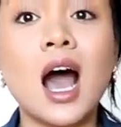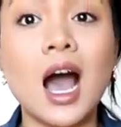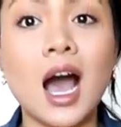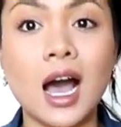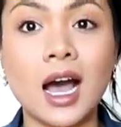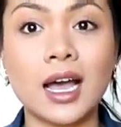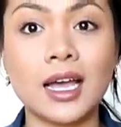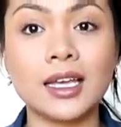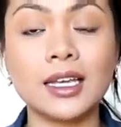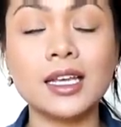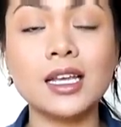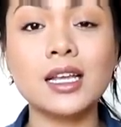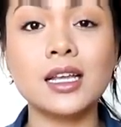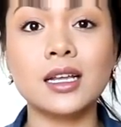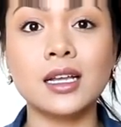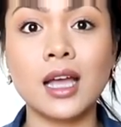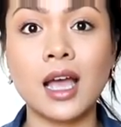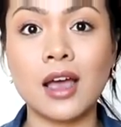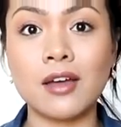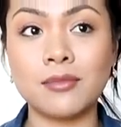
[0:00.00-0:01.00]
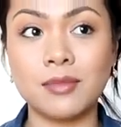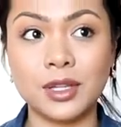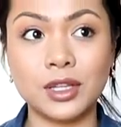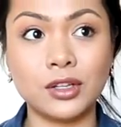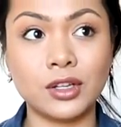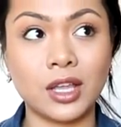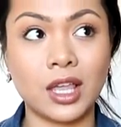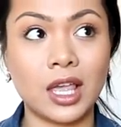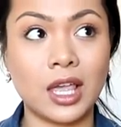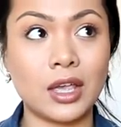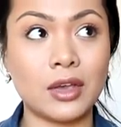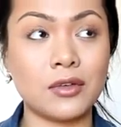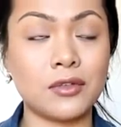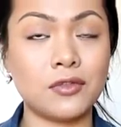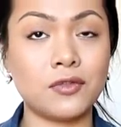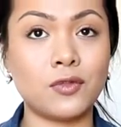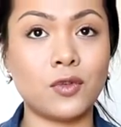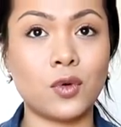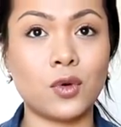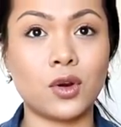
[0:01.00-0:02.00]
I have been looking
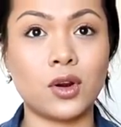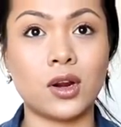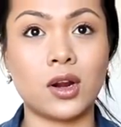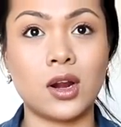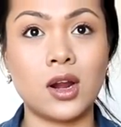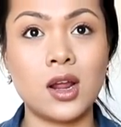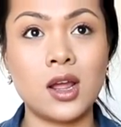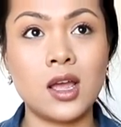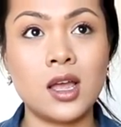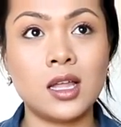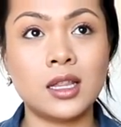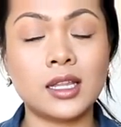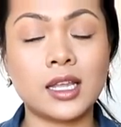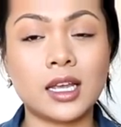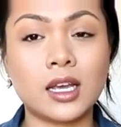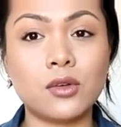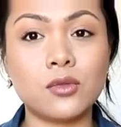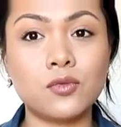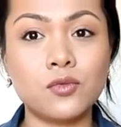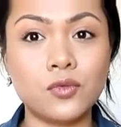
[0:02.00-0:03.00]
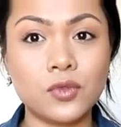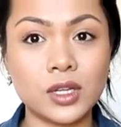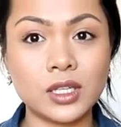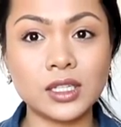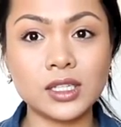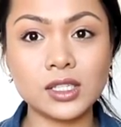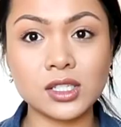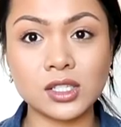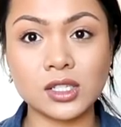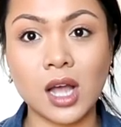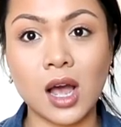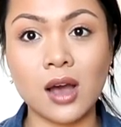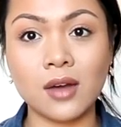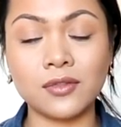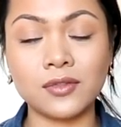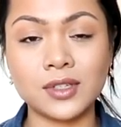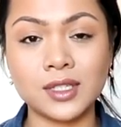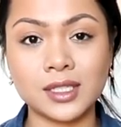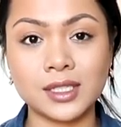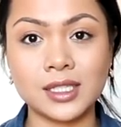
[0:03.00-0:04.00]
for like a really
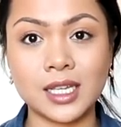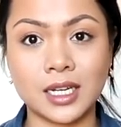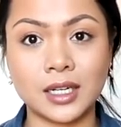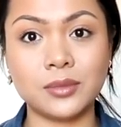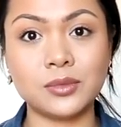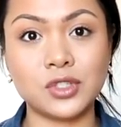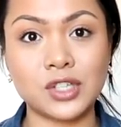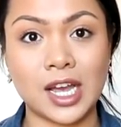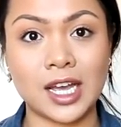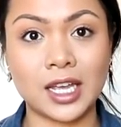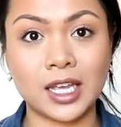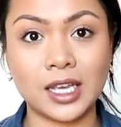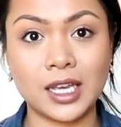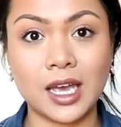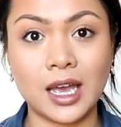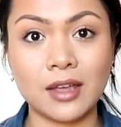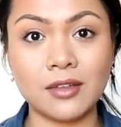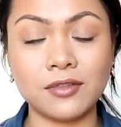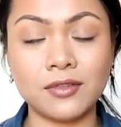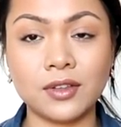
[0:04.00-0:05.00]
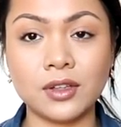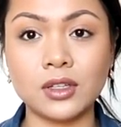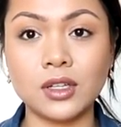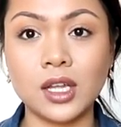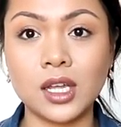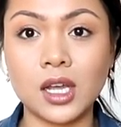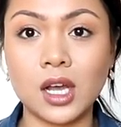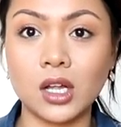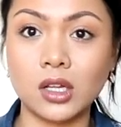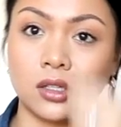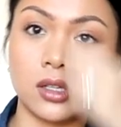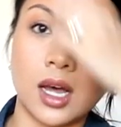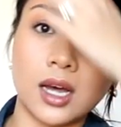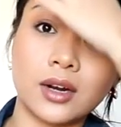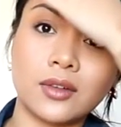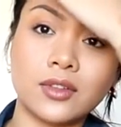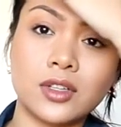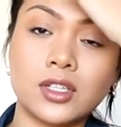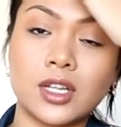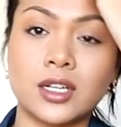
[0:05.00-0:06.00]
soft denim jacket. I feel like a
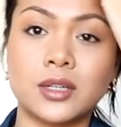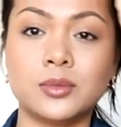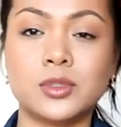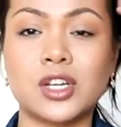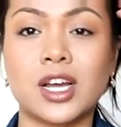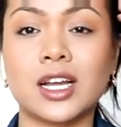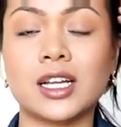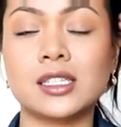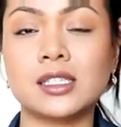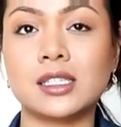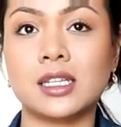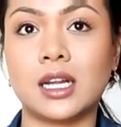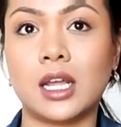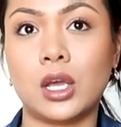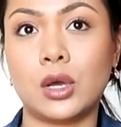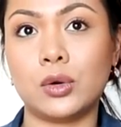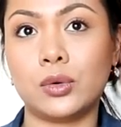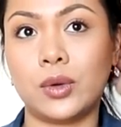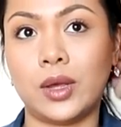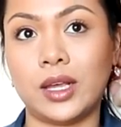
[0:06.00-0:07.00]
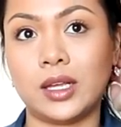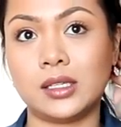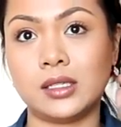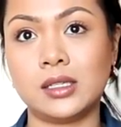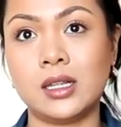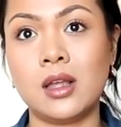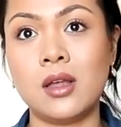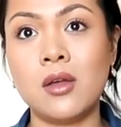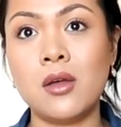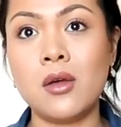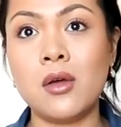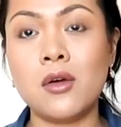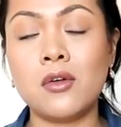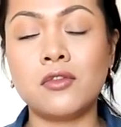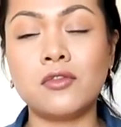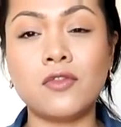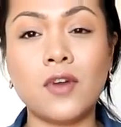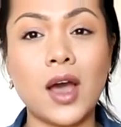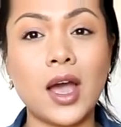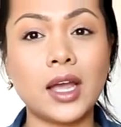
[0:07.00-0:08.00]
lot of denim jackets that I always
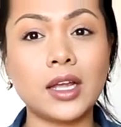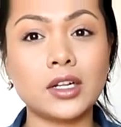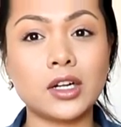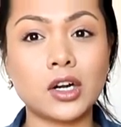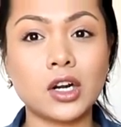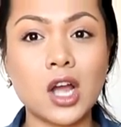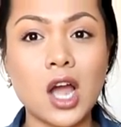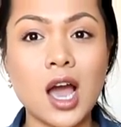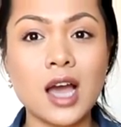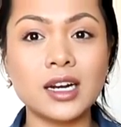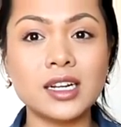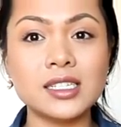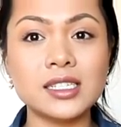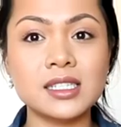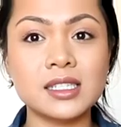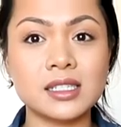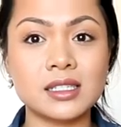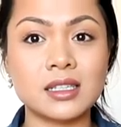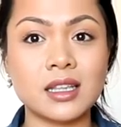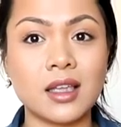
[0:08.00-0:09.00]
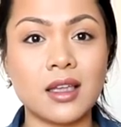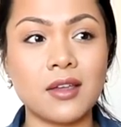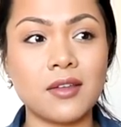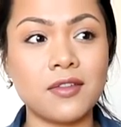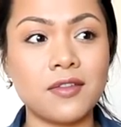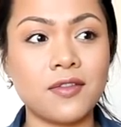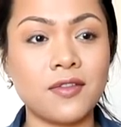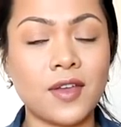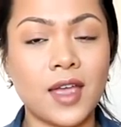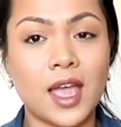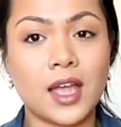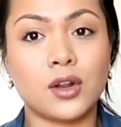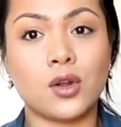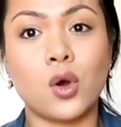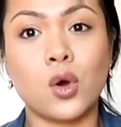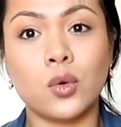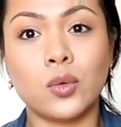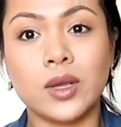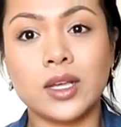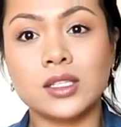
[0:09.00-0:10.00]
find are kind of stiff
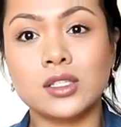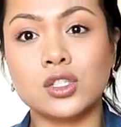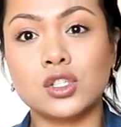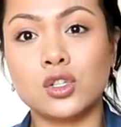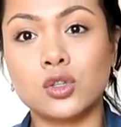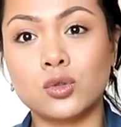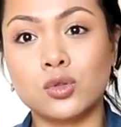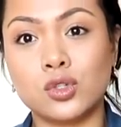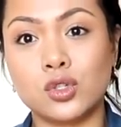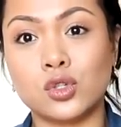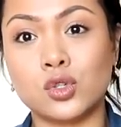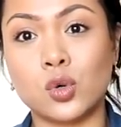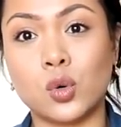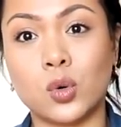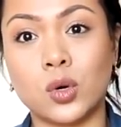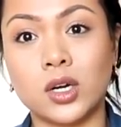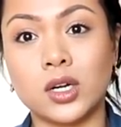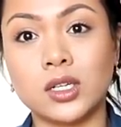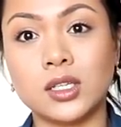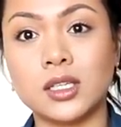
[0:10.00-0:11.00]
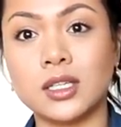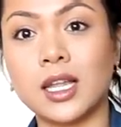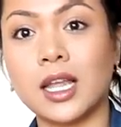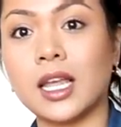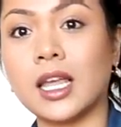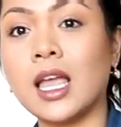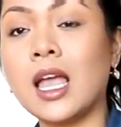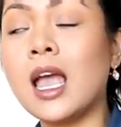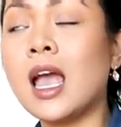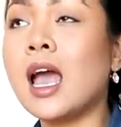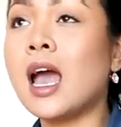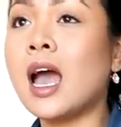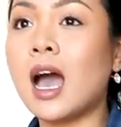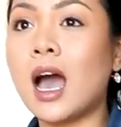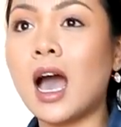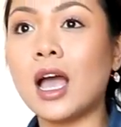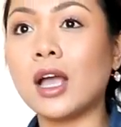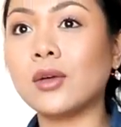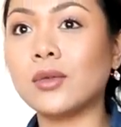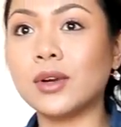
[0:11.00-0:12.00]
and always too short. Like
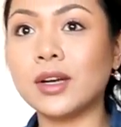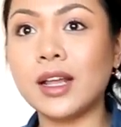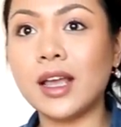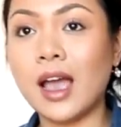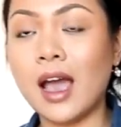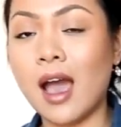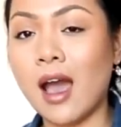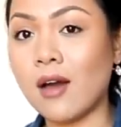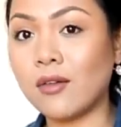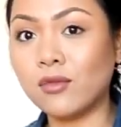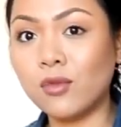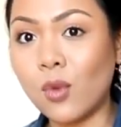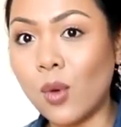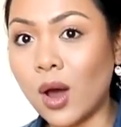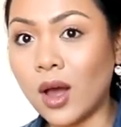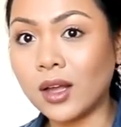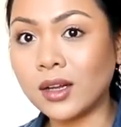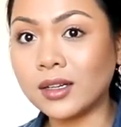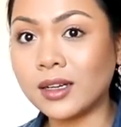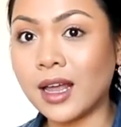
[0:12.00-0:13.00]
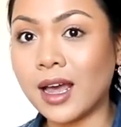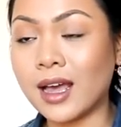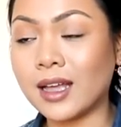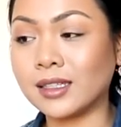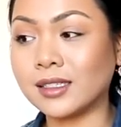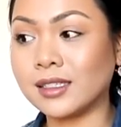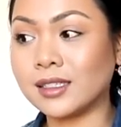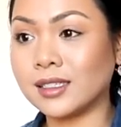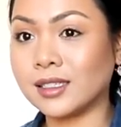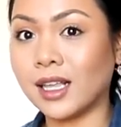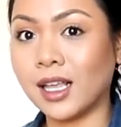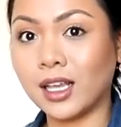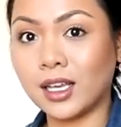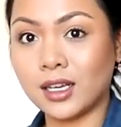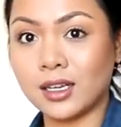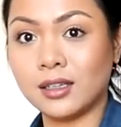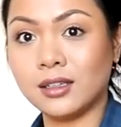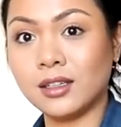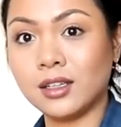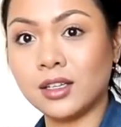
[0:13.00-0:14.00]
I already have one that's
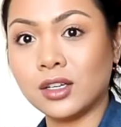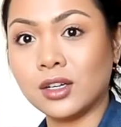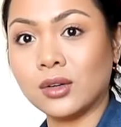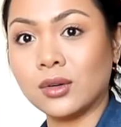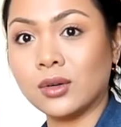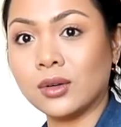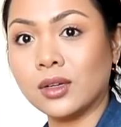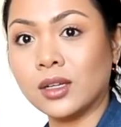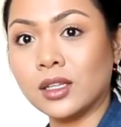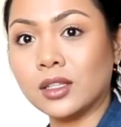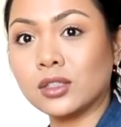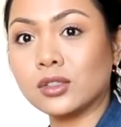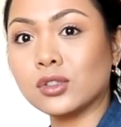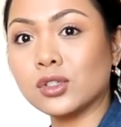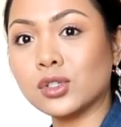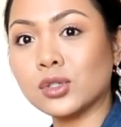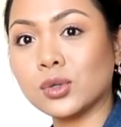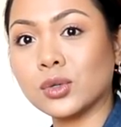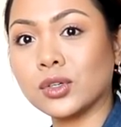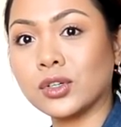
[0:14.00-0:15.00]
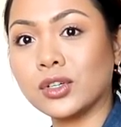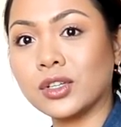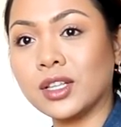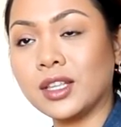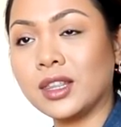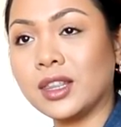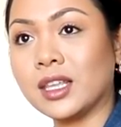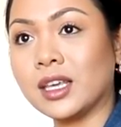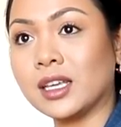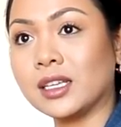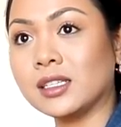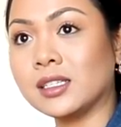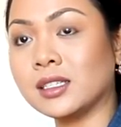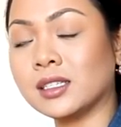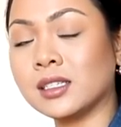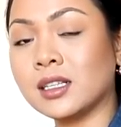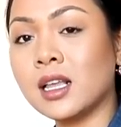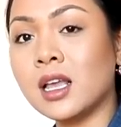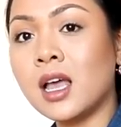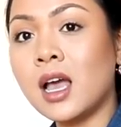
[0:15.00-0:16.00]
like, you know, a little shorter than
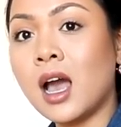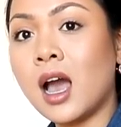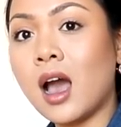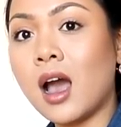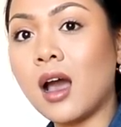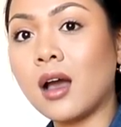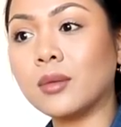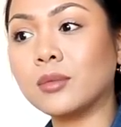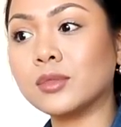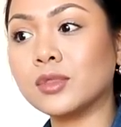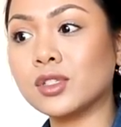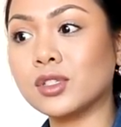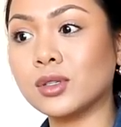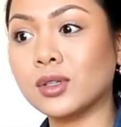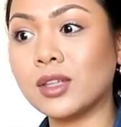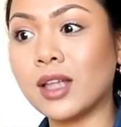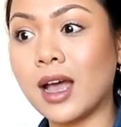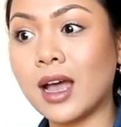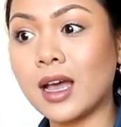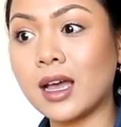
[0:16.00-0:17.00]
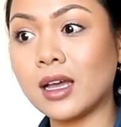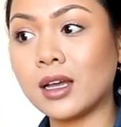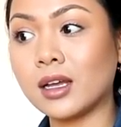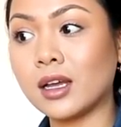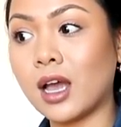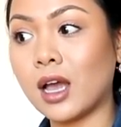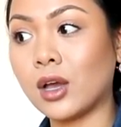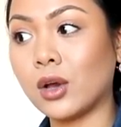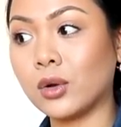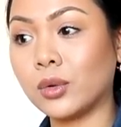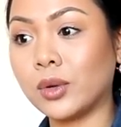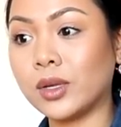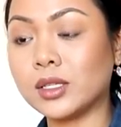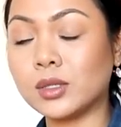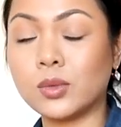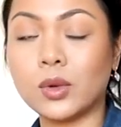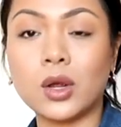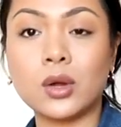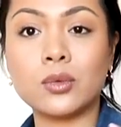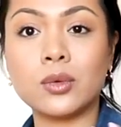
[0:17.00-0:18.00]
this um, so that I
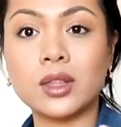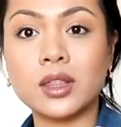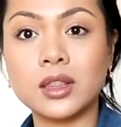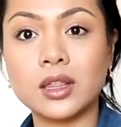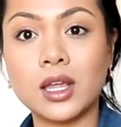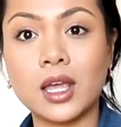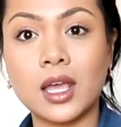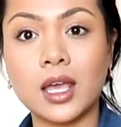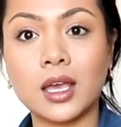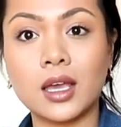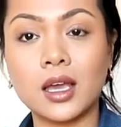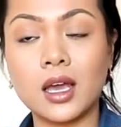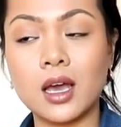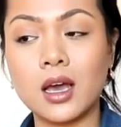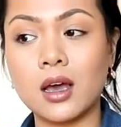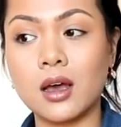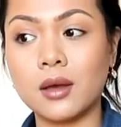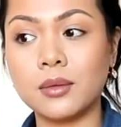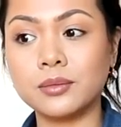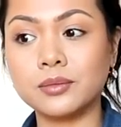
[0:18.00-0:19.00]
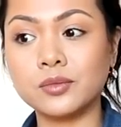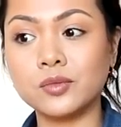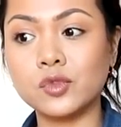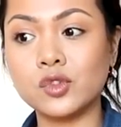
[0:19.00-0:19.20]
always wear with like um,